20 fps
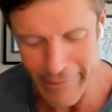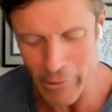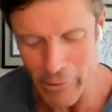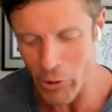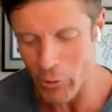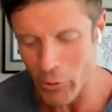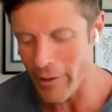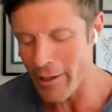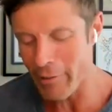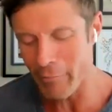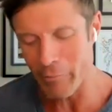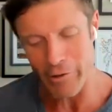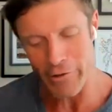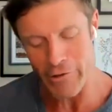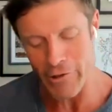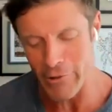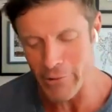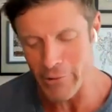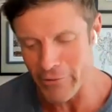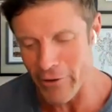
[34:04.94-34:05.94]
You're able to
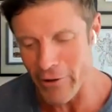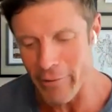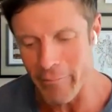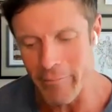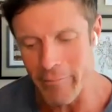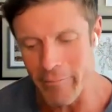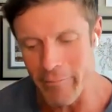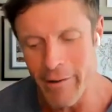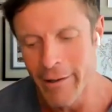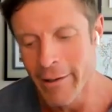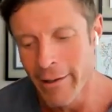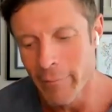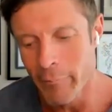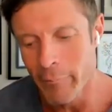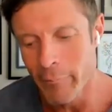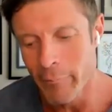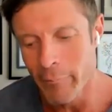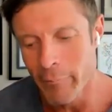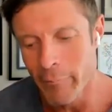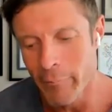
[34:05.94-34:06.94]
choose them,
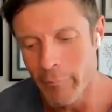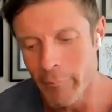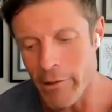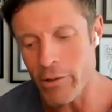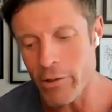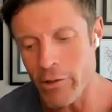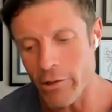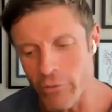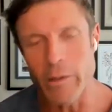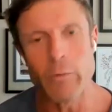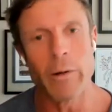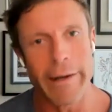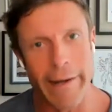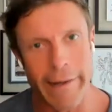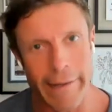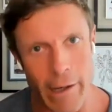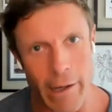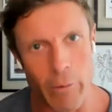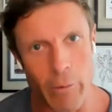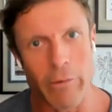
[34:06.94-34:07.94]
but you can choose when
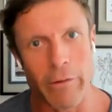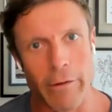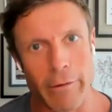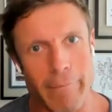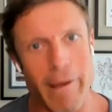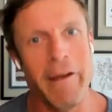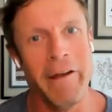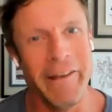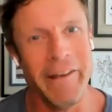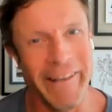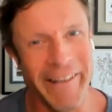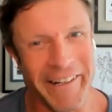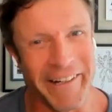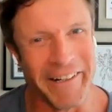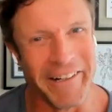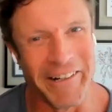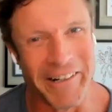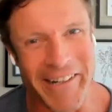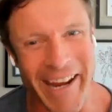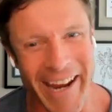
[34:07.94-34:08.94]
you want to hang out with them.
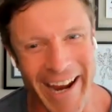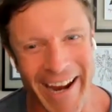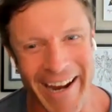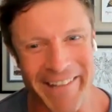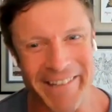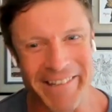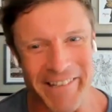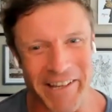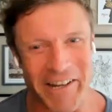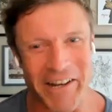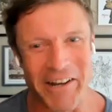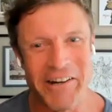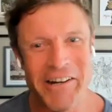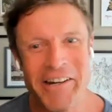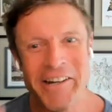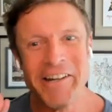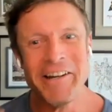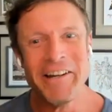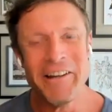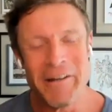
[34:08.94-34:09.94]
Okay. Right.
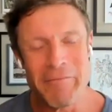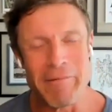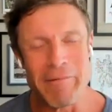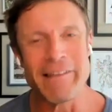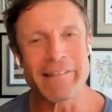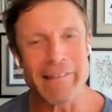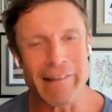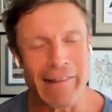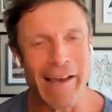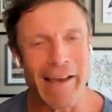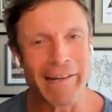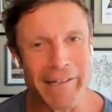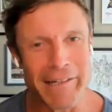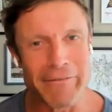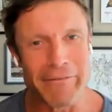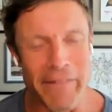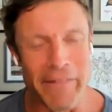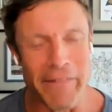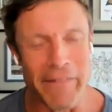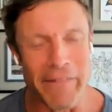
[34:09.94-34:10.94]
So be
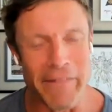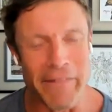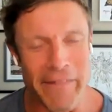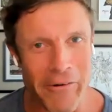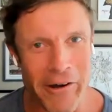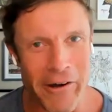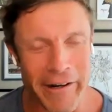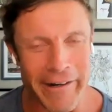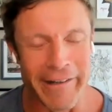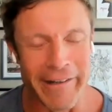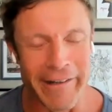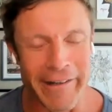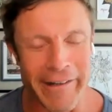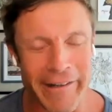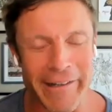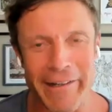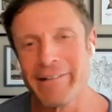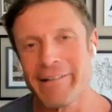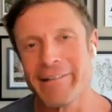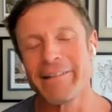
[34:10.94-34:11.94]
selective on that one,
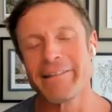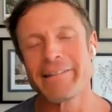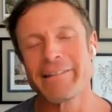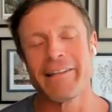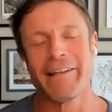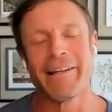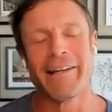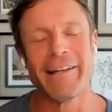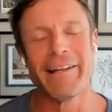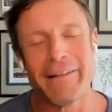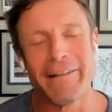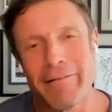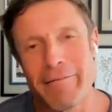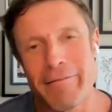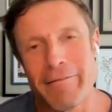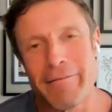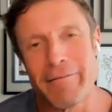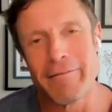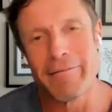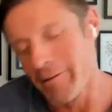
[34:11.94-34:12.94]
you know,
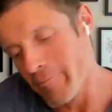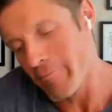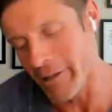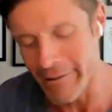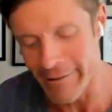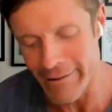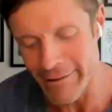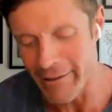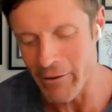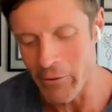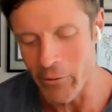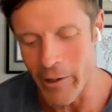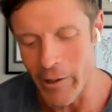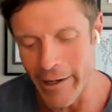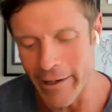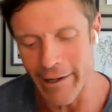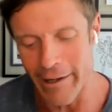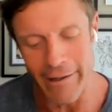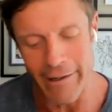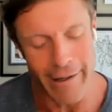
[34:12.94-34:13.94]
but
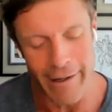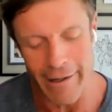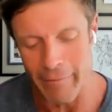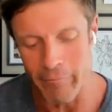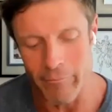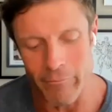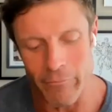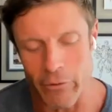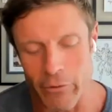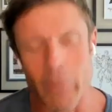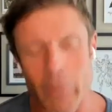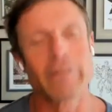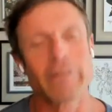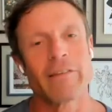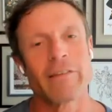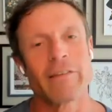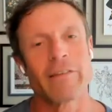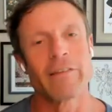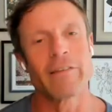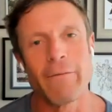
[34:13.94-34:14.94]
either way, I'm
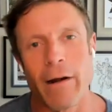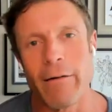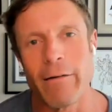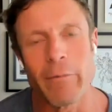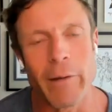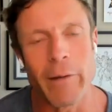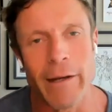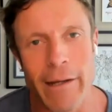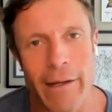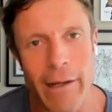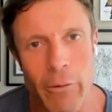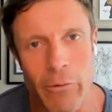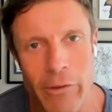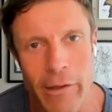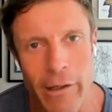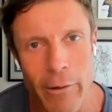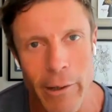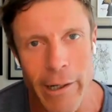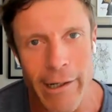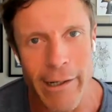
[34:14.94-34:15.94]
so excited for
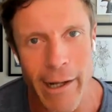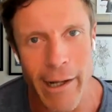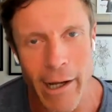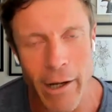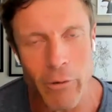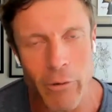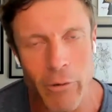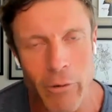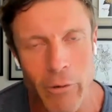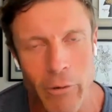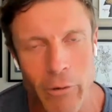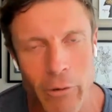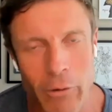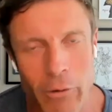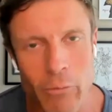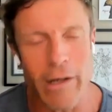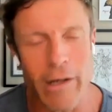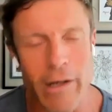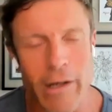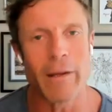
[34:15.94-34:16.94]
anybody out there right now,
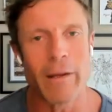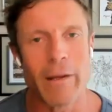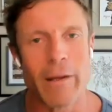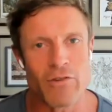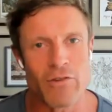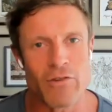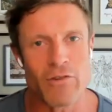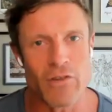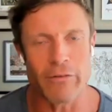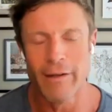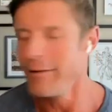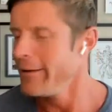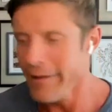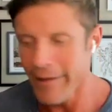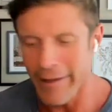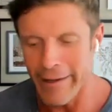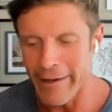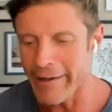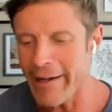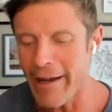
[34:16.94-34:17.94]
ready to make some shifts.
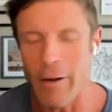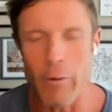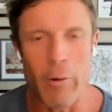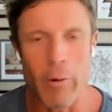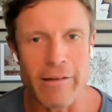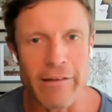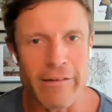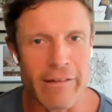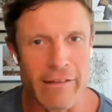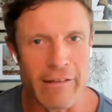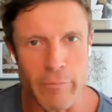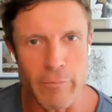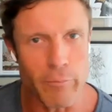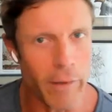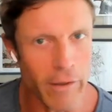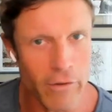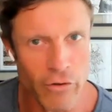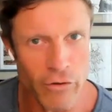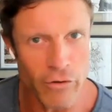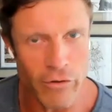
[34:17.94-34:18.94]
And I can't wait to see
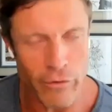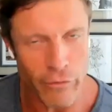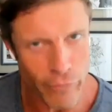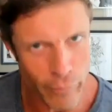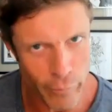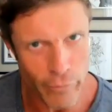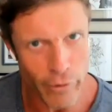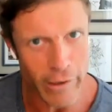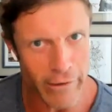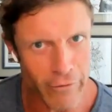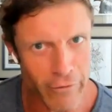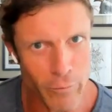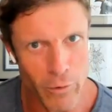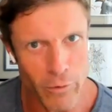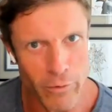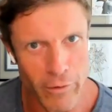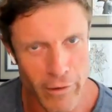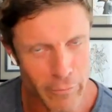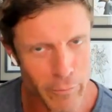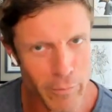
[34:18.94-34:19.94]
some pictures of some green
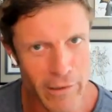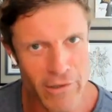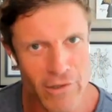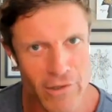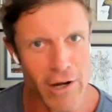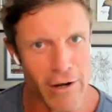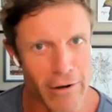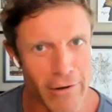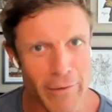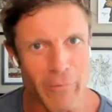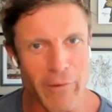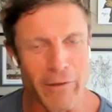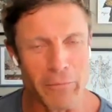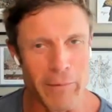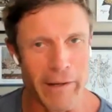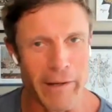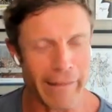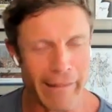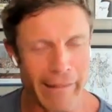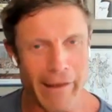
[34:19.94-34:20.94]
smoothies. Please share
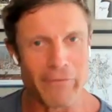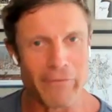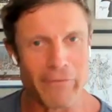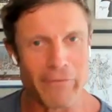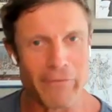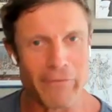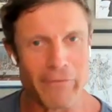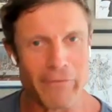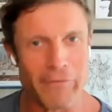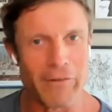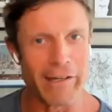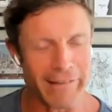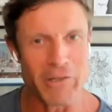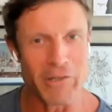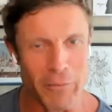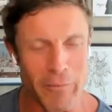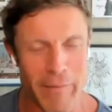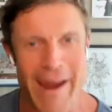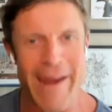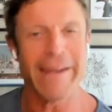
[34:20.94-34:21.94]
them with me. I'd love to see
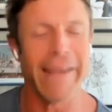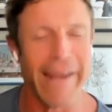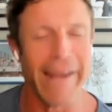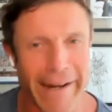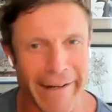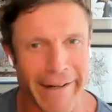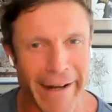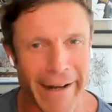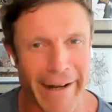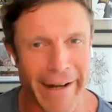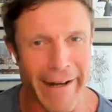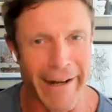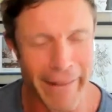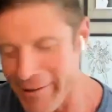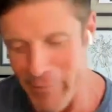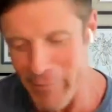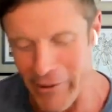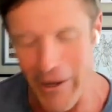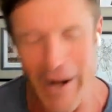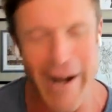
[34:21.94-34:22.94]
what you're making.
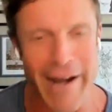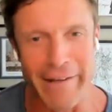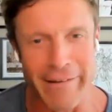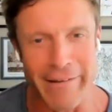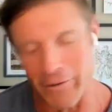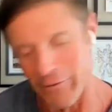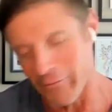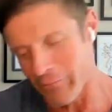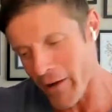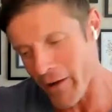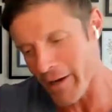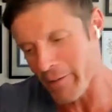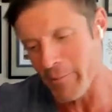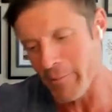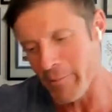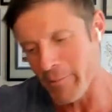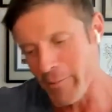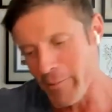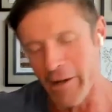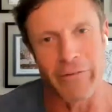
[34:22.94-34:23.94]
I think it'll be great. So
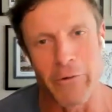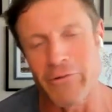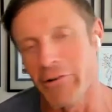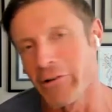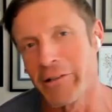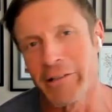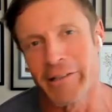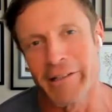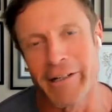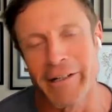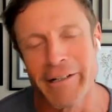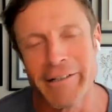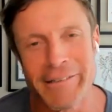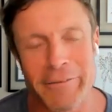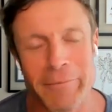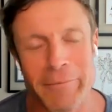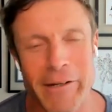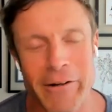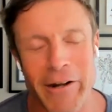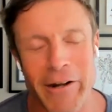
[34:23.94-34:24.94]
find me on social, you know.